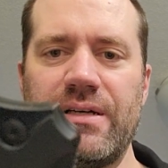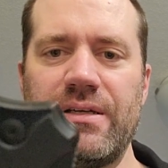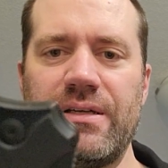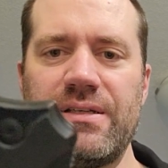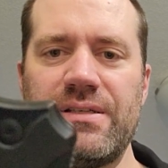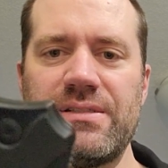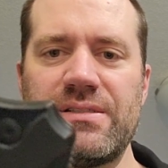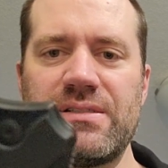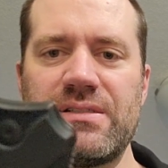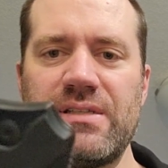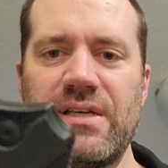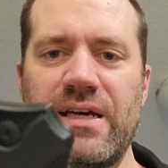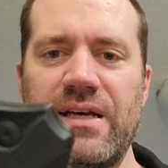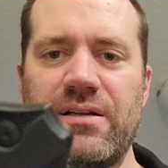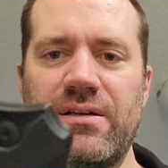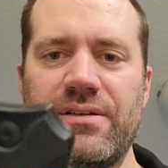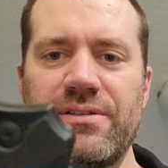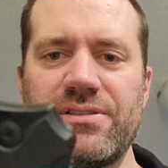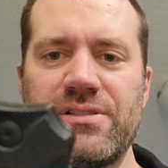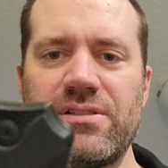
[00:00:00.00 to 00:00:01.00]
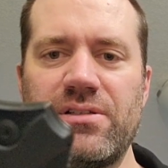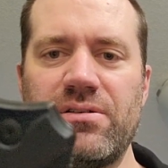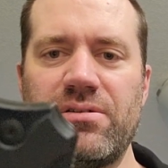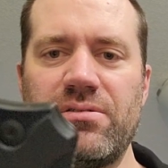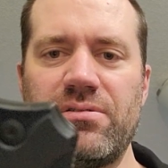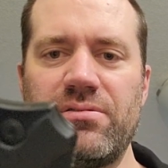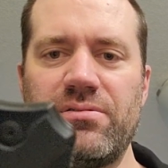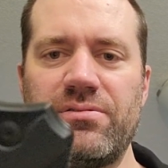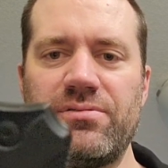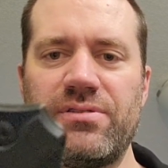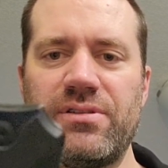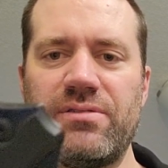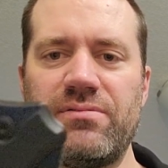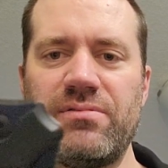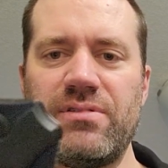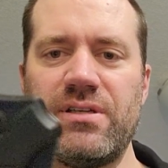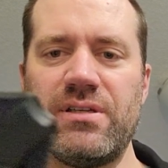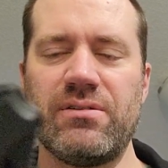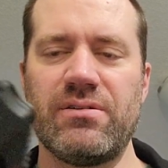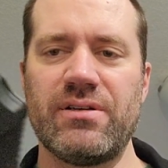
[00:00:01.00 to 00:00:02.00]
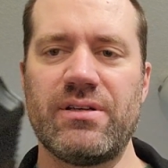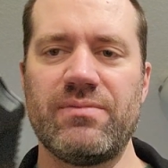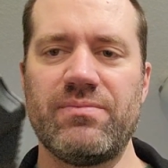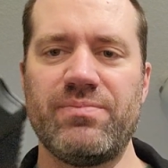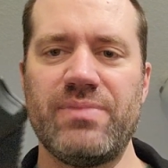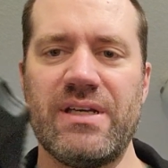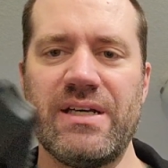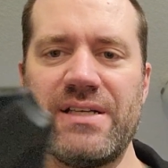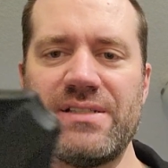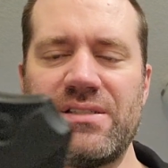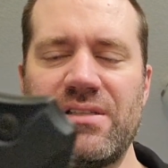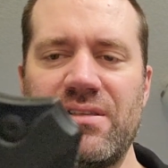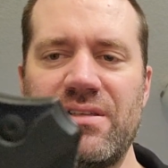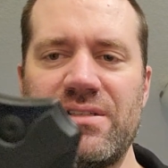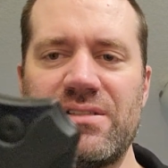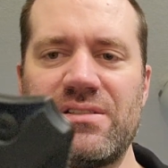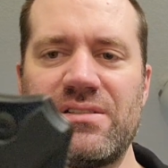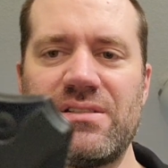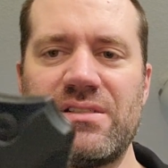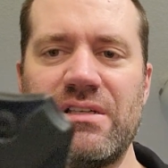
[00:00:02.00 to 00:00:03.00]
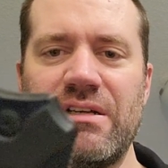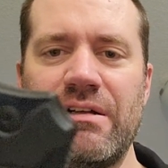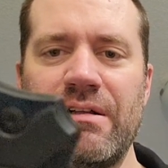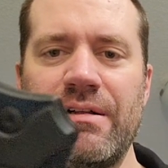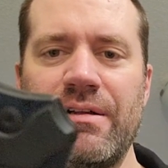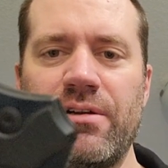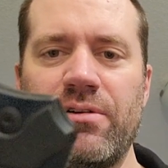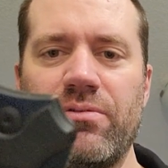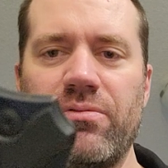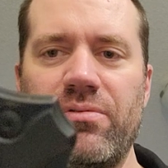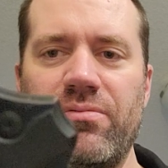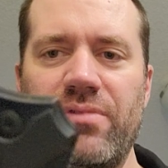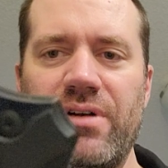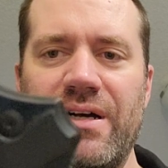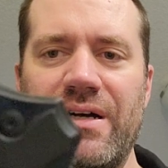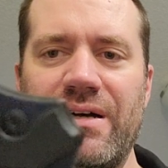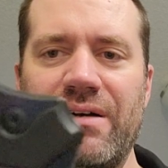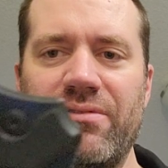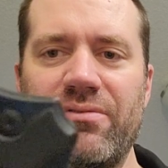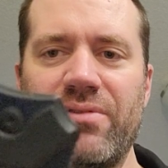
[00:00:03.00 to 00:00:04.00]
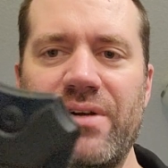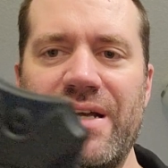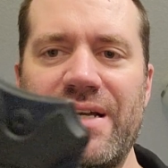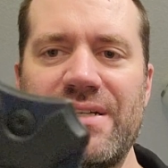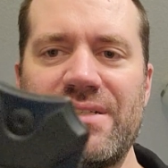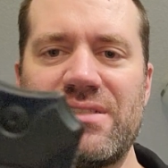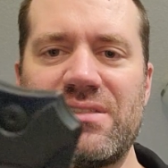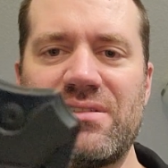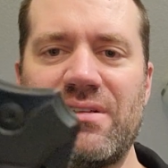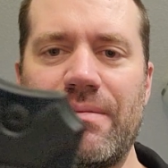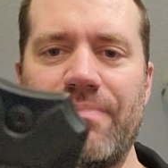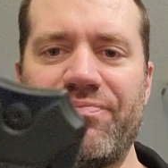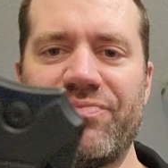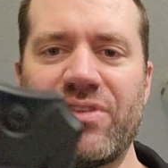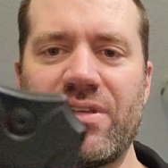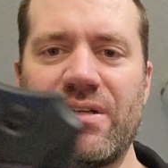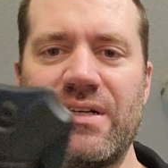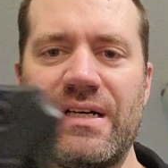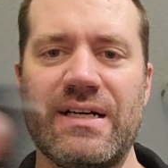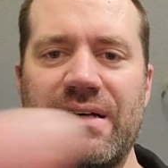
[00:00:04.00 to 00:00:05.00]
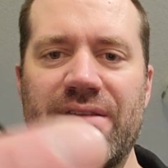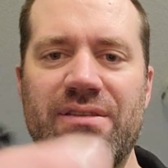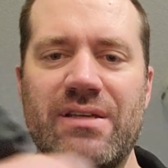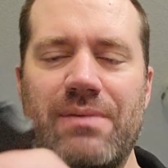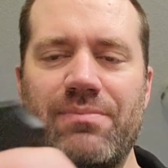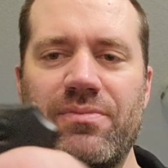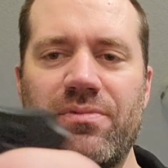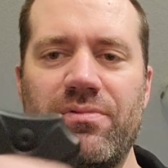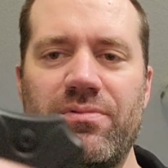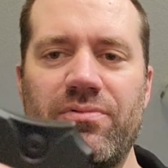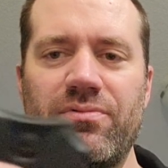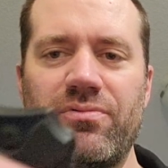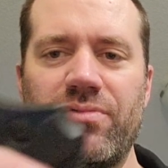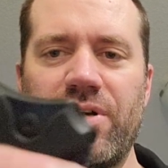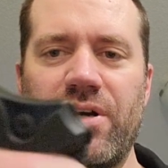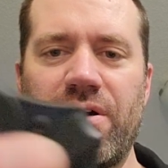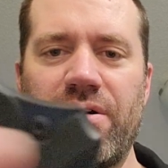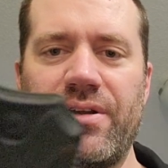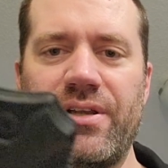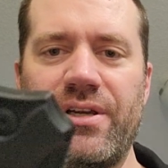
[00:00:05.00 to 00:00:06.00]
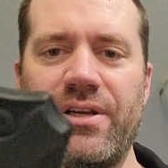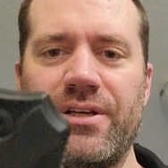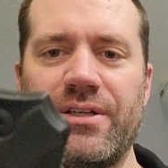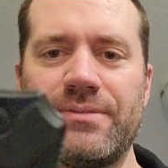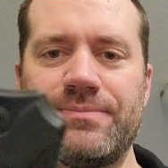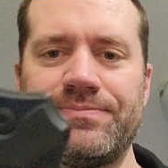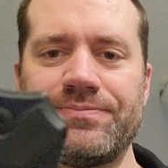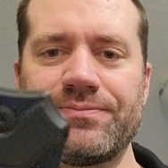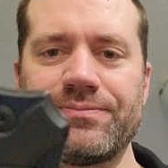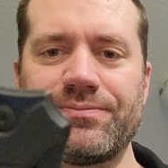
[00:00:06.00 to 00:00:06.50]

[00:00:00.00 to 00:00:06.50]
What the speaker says: is, and also, you know, because of this raised thumb guard here,